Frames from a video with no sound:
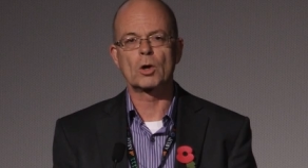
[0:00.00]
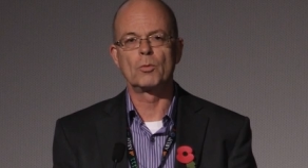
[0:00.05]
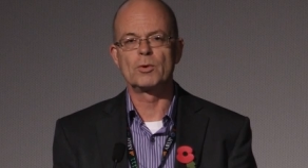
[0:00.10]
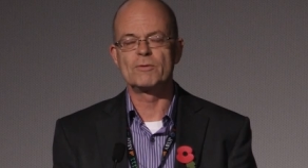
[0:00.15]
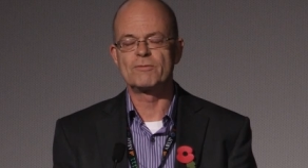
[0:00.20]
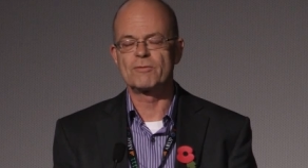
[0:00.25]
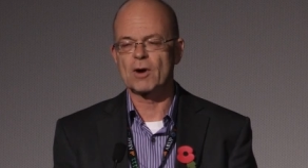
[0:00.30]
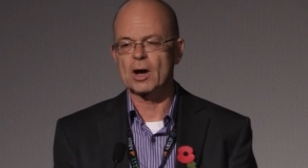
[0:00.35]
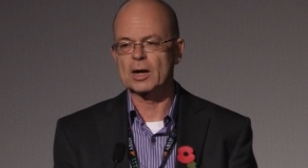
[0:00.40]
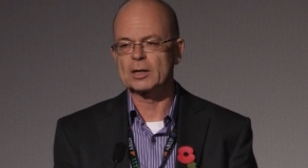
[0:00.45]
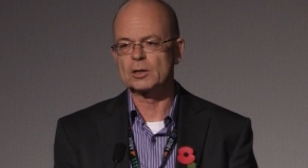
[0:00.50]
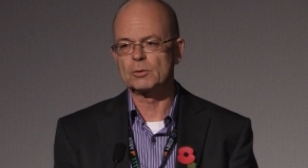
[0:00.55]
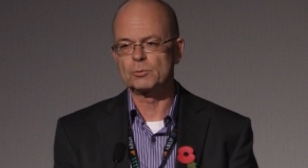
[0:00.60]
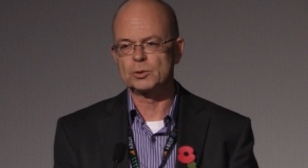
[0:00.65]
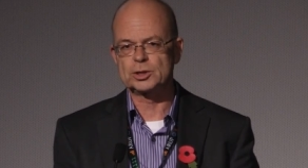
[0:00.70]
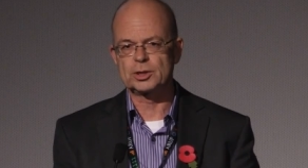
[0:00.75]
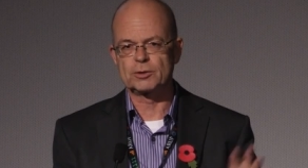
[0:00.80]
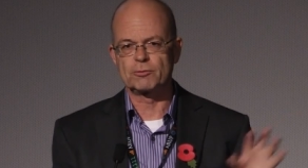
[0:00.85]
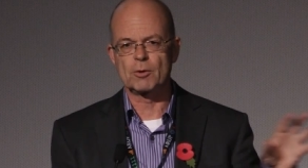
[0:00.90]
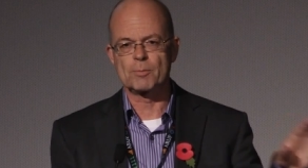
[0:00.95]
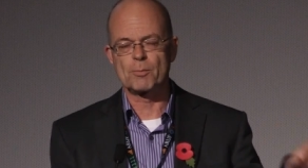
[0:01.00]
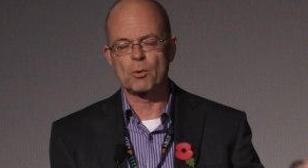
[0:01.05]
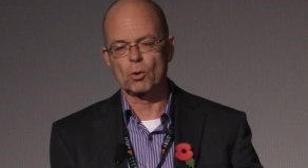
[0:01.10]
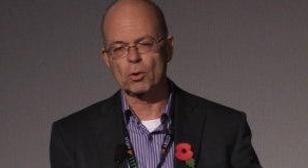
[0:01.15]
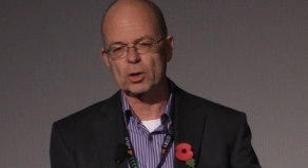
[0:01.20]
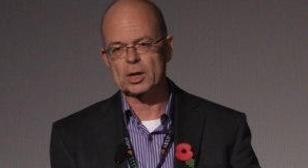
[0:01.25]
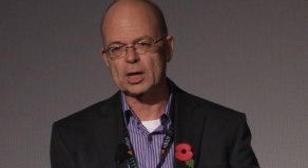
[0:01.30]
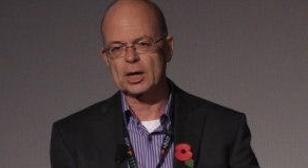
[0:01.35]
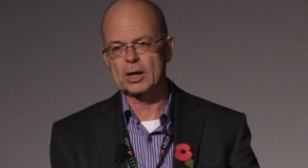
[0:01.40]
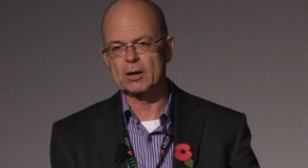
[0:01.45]
can we find? Do we see a
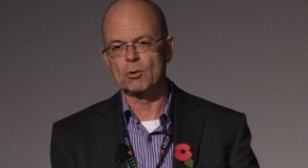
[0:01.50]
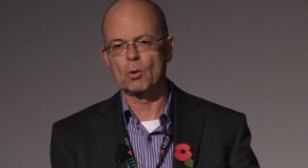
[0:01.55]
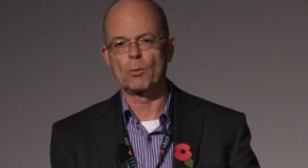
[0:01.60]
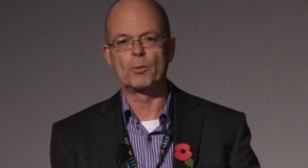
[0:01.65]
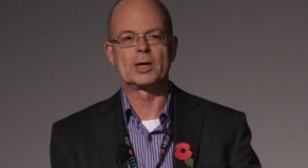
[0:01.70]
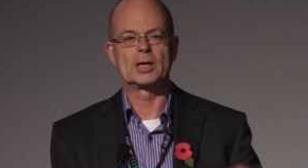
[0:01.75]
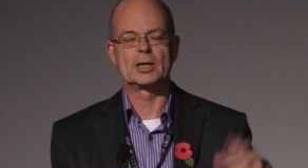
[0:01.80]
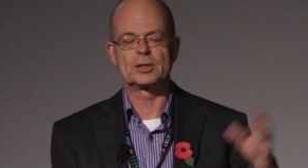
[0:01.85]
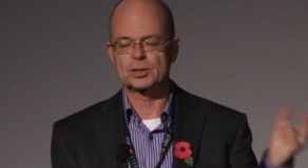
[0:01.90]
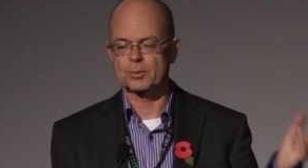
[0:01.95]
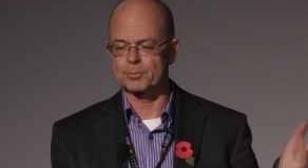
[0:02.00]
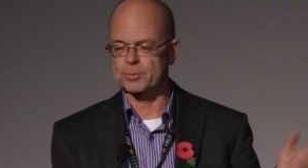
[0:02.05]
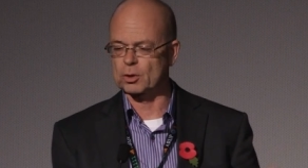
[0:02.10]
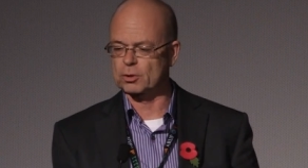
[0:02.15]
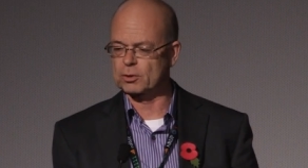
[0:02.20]
report here, or we hear something